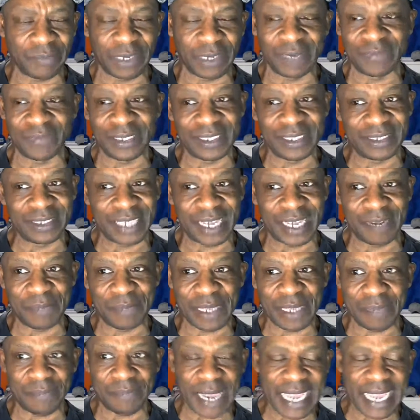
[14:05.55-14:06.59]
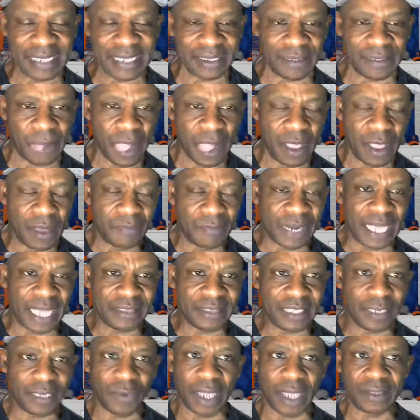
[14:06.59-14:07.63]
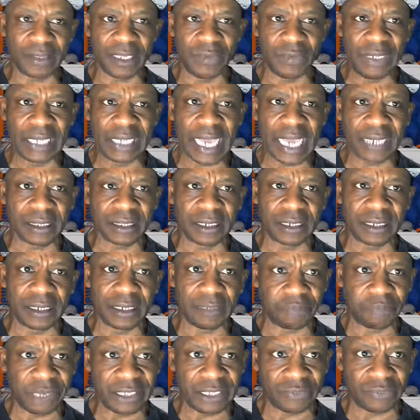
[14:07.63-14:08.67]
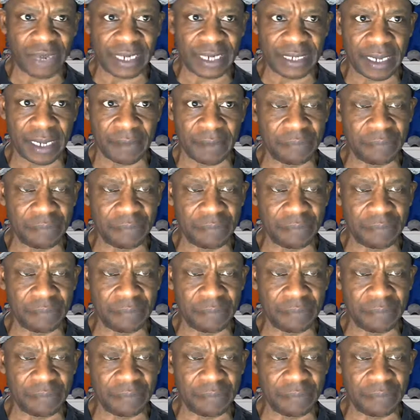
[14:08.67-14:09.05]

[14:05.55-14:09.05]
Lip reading: But if it is, that'd be amazing. But I think we locked in a good place right now.